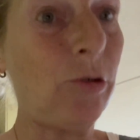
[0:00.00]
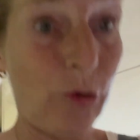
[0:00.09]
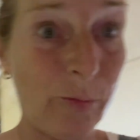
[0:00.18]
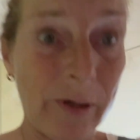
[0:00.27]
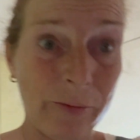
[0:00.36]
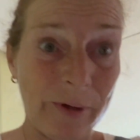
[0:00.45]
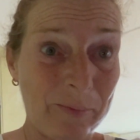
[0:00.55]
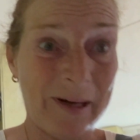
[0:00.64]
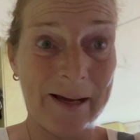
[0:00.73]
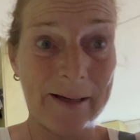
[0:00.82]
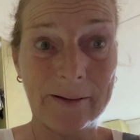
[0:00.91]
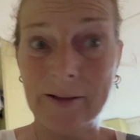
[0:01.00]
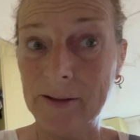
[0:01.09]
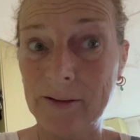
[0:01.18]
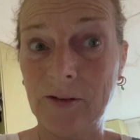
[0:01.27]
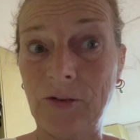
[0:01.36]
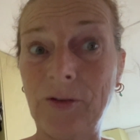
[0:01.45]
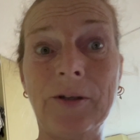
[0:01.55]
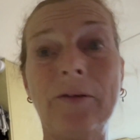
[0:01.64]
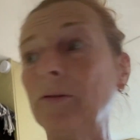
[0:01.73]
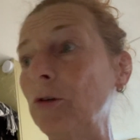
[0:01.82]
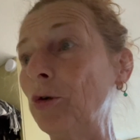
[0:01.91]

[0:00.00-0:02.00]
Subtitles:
to be replanted in new